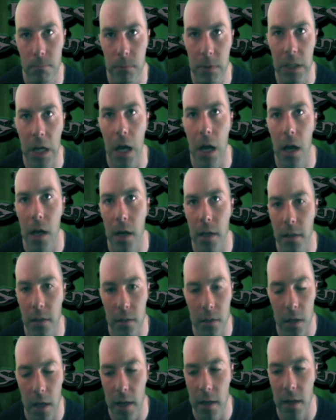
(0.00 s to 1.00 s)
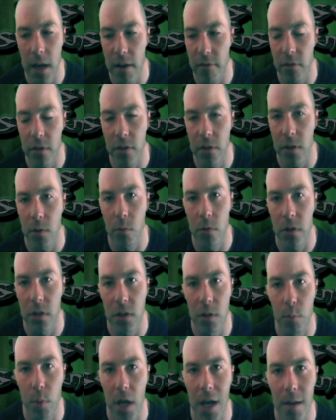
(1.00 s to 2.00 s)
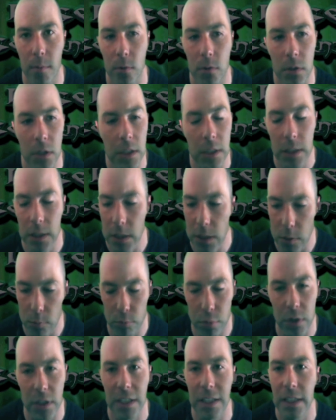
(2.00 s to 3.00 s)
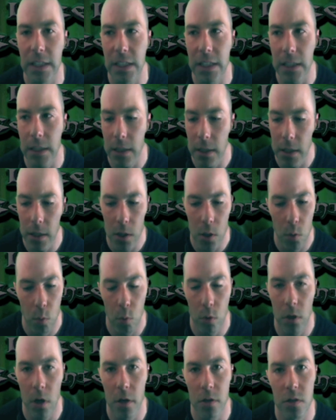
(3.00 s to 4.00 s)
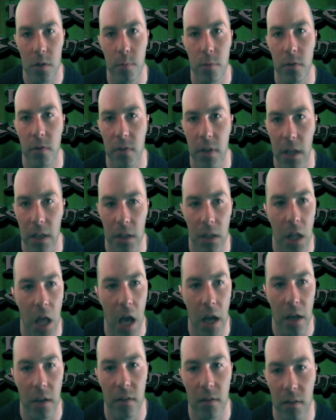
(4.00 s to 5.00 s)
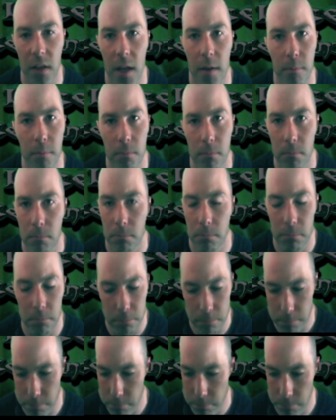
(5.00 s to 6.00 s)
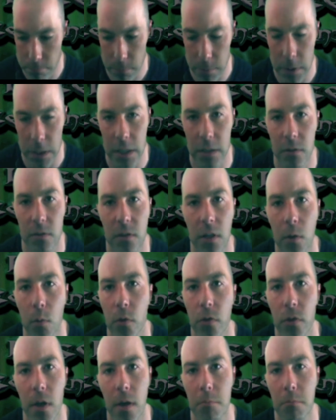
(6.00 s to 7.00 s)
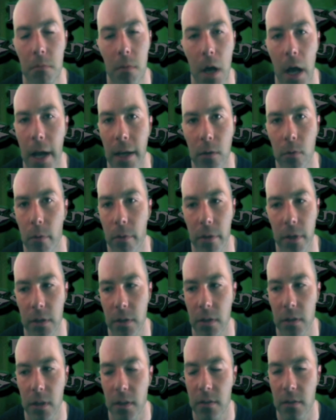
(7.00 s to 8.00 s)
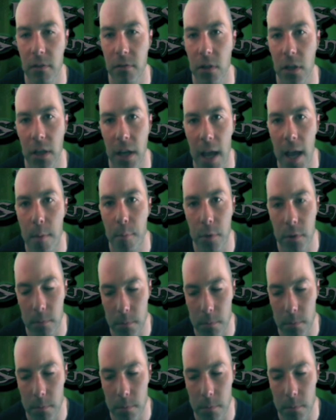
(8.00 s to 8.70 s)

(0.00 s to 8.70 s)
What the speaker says: God and everything within the Bible completely 100% lockstep in sync with them. I don't think that that's ever going to happen.